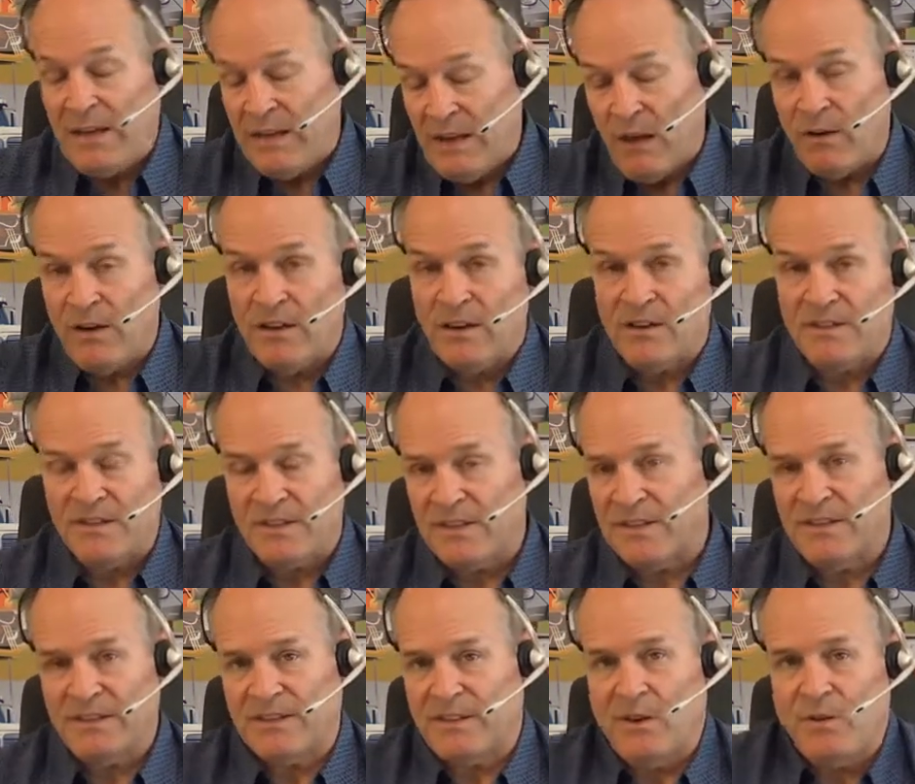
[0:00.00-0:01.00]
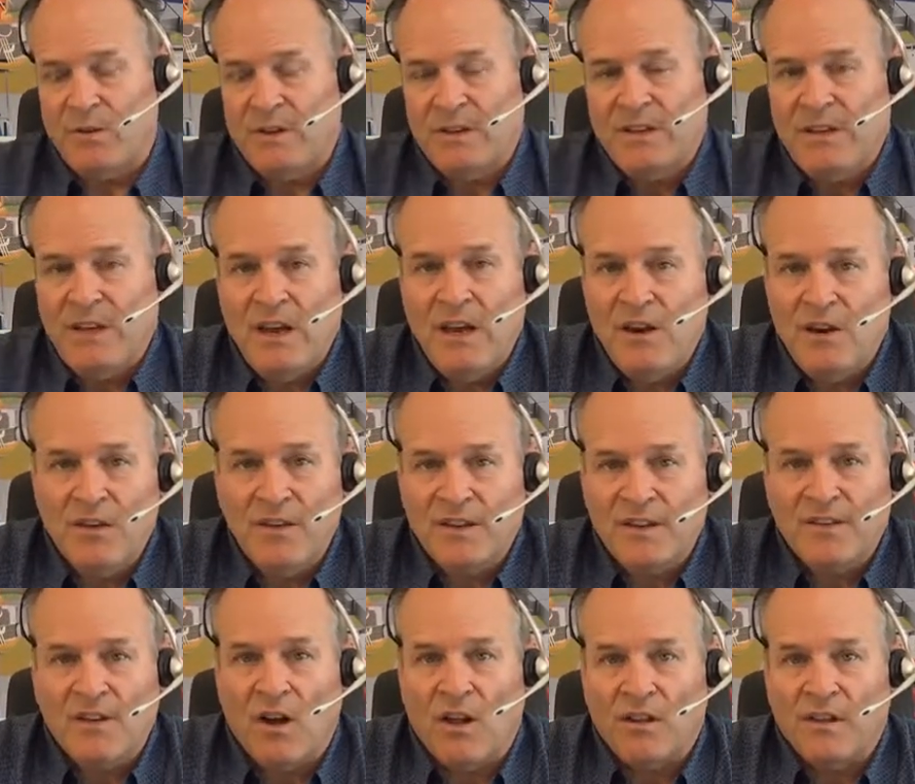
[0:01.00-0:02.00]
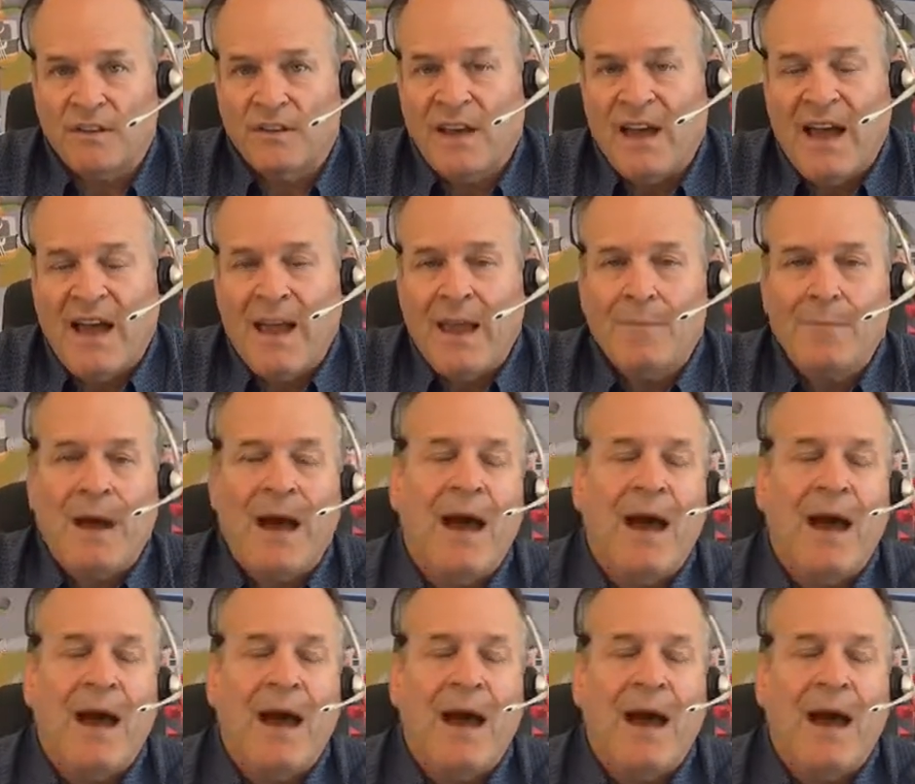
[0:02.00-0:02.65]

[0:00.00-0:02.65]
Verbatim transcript: Now here's, so you hear this all the time.